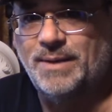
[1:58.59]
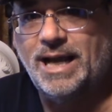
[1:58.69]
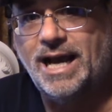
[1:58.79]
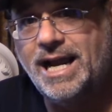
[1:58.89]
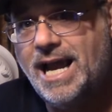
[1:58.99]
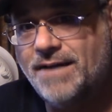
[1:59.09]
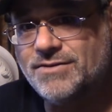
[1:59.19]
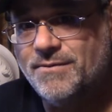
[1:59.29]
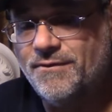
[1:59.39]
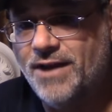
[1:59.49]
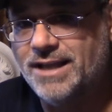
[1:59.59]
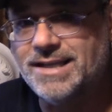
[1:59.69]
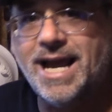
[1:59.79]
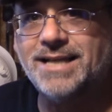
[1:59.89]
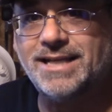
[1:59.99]
But I have some
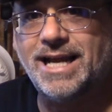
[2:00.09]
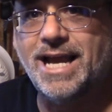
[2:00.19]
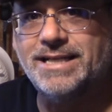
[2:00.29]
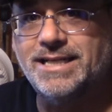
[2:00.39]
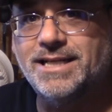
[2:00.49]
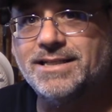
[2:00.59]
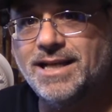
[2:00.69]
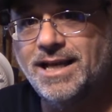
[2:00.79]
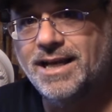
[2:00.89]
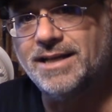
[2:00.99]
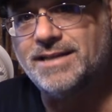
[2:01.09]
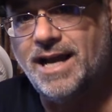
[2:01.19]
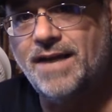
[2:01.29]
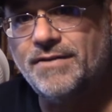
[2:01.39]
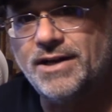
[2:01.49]
fantastic ideas because
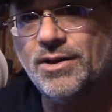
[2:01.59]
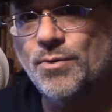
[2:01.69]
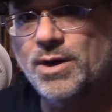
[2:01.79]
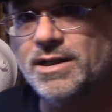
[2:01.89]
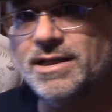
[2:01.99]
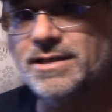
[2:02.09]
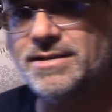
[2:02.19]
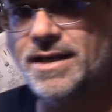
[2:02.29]
I have another one of these